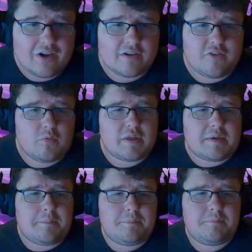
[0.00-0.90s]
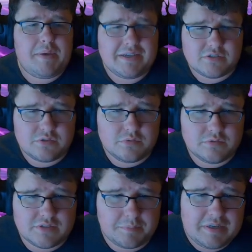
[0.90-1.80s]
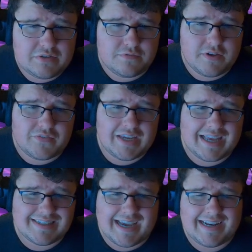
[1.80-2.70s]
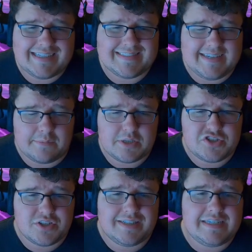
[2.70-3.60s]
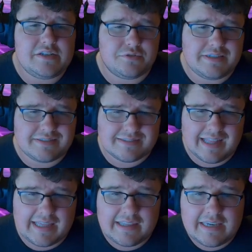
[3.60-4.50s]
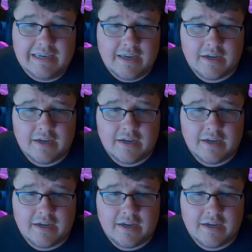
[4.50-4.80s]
off with pistols, the P250 has had its damage decrease slightly